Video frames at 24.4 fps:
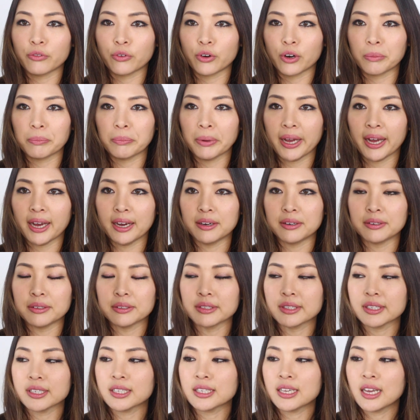4
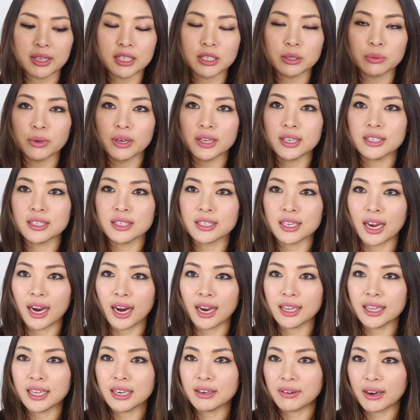pounds. This one's
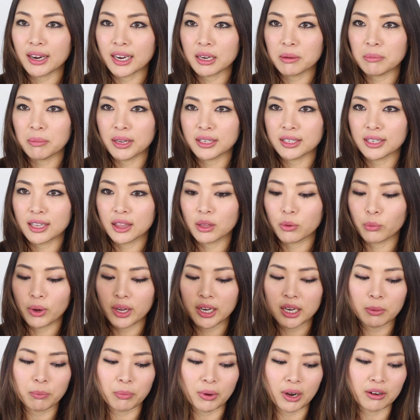highly recommended, the
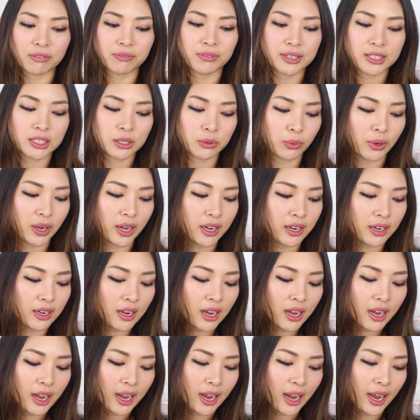wedding breakfast one.
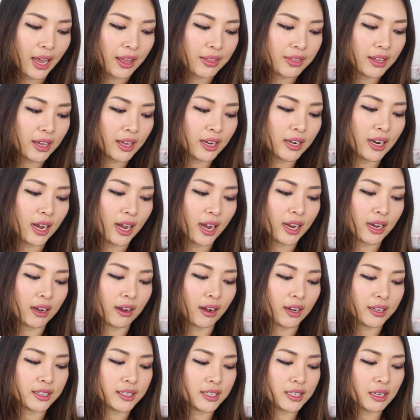And then I
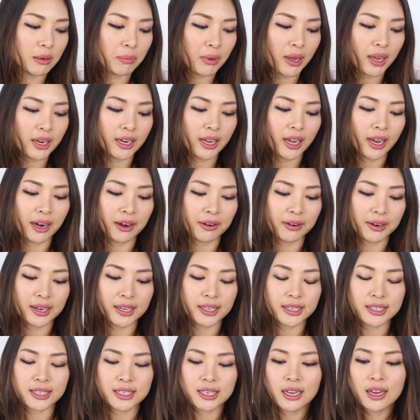got some at
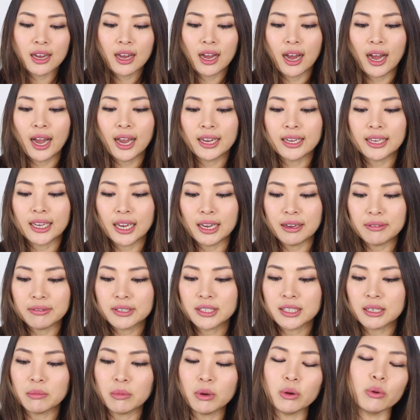Harrods. I gave
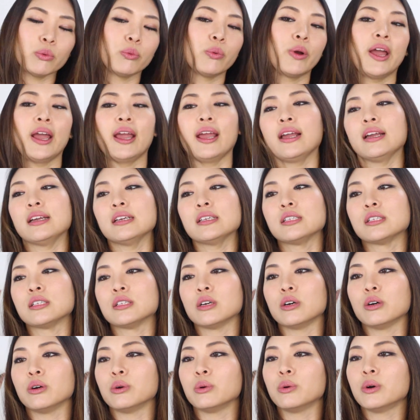some away.
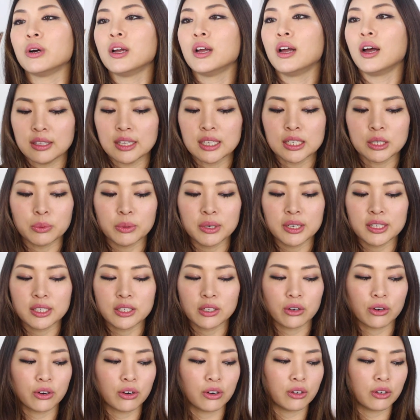So this one is
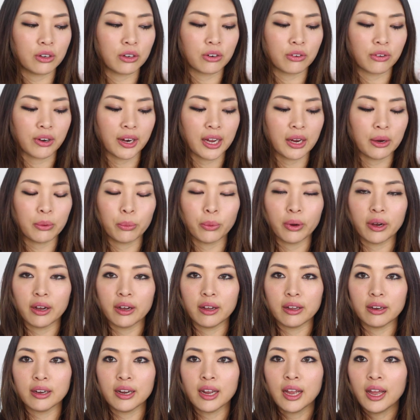the Earl Grey
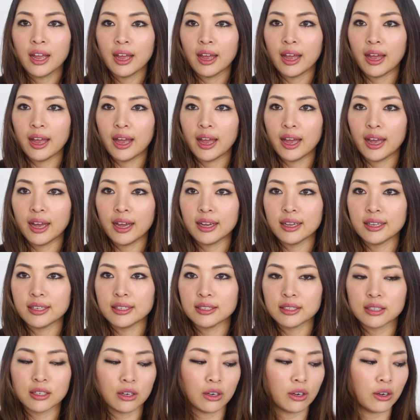one.
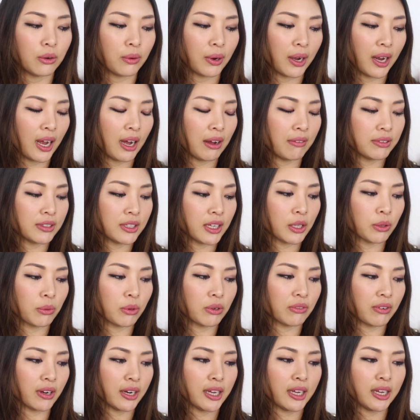And oh, I have another
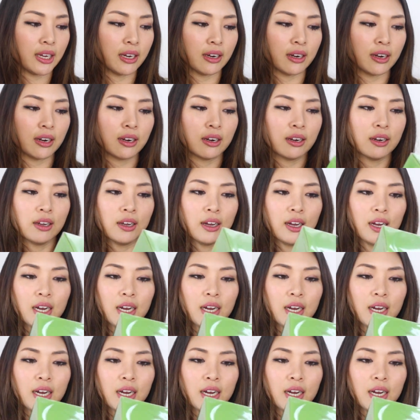one right here